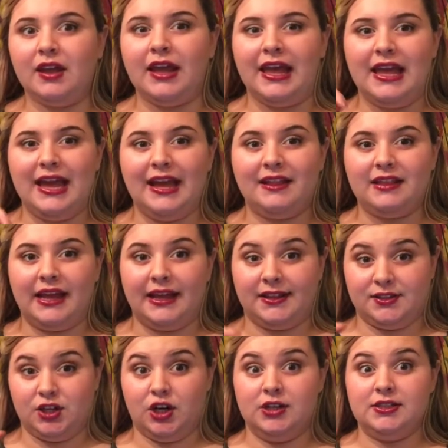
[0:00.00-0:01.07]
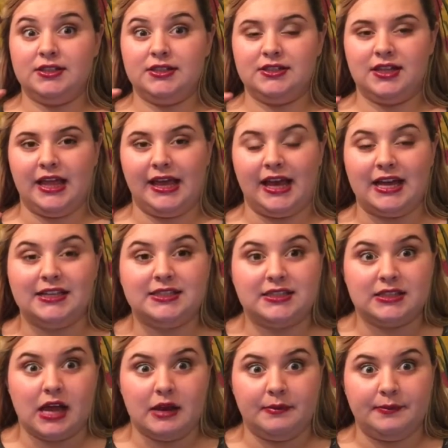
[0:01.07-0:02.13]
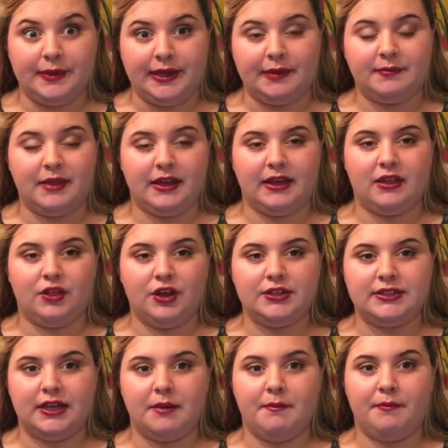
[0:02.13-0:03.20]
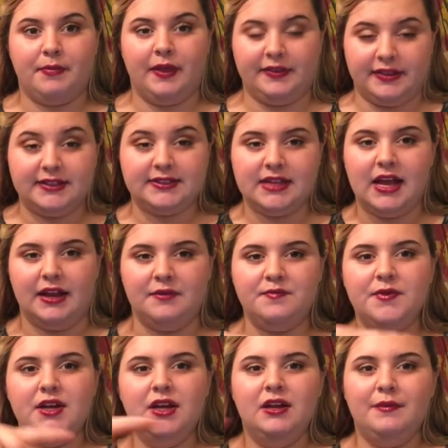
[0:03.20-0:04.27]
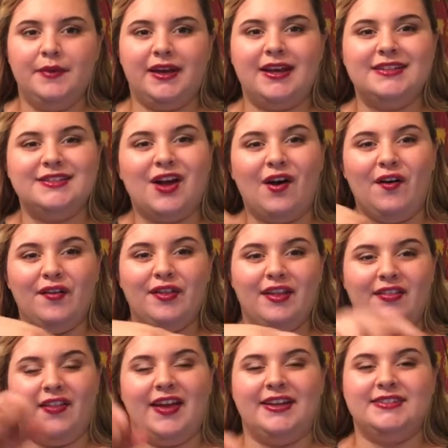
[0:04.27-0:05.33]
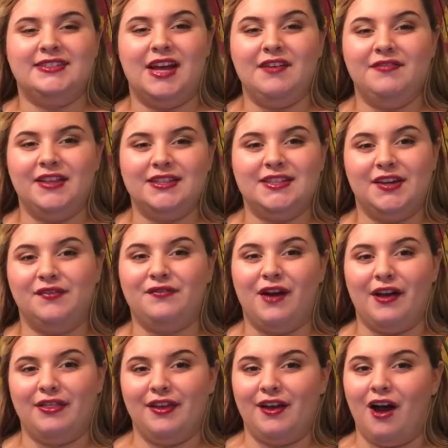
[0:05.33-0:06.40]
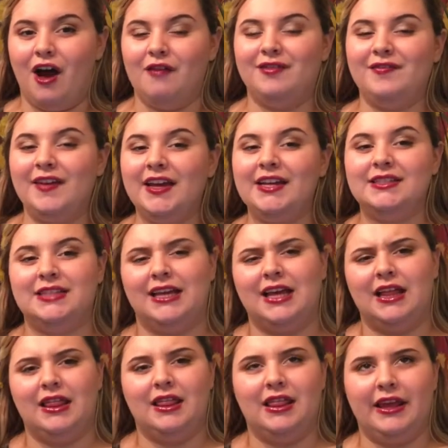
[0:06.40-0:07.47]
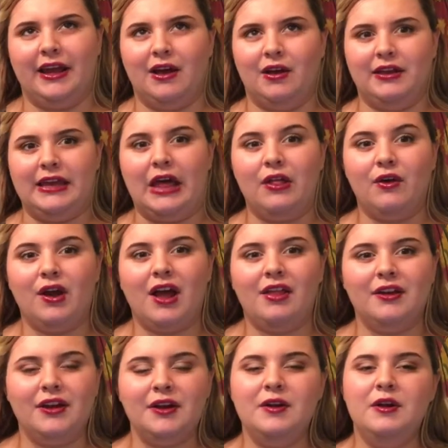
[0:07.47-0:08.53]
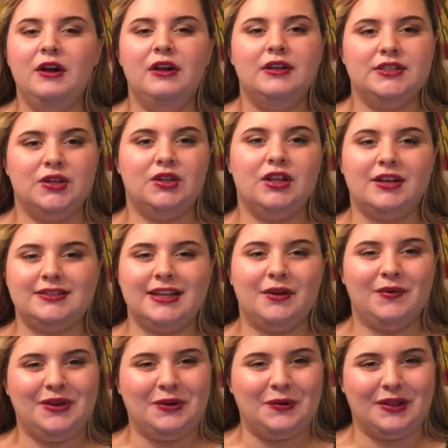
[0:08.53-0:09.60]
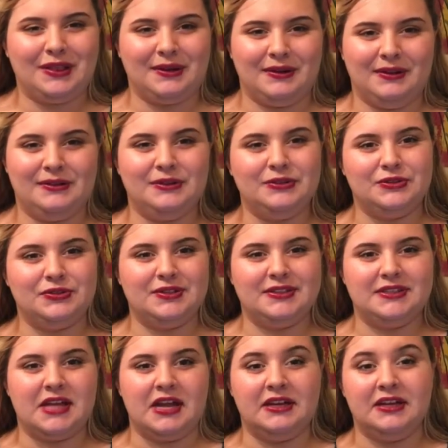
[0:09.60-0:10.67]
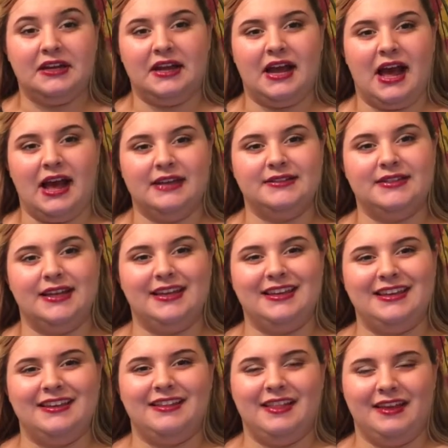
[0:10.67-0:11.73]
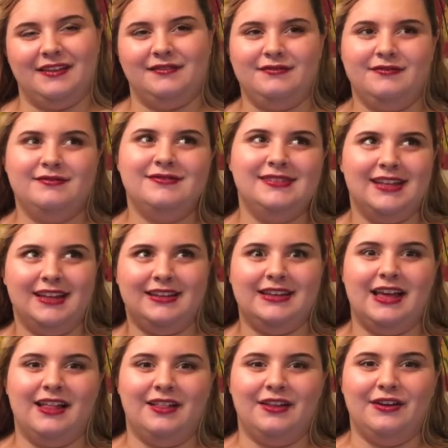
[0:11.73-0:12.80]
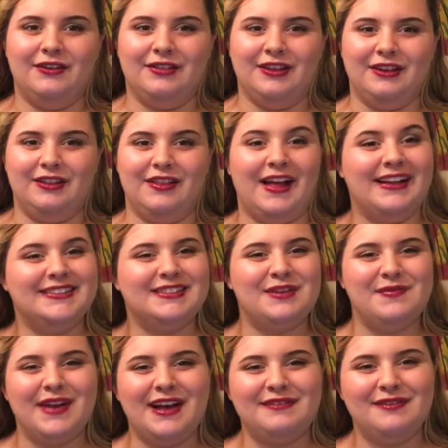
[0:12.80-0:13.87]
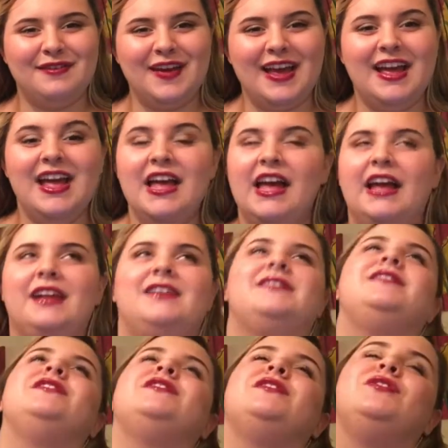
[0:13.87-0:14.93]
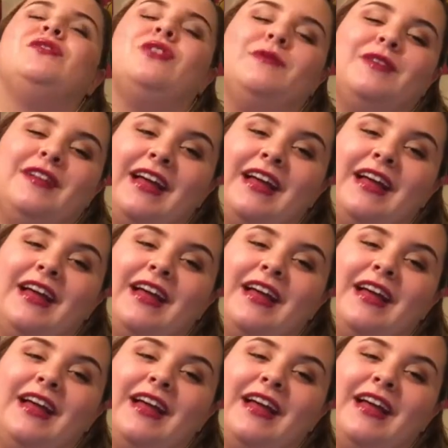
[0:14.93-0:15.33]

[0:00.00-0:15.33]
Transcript: it turns into a sunbeam. It looks like the sun, because all the stuff that's frothing off of it is like a yellow color. So it looks like when you were little and you drew the sun, and it has yellow little lines coming off of it. And it's just adorable,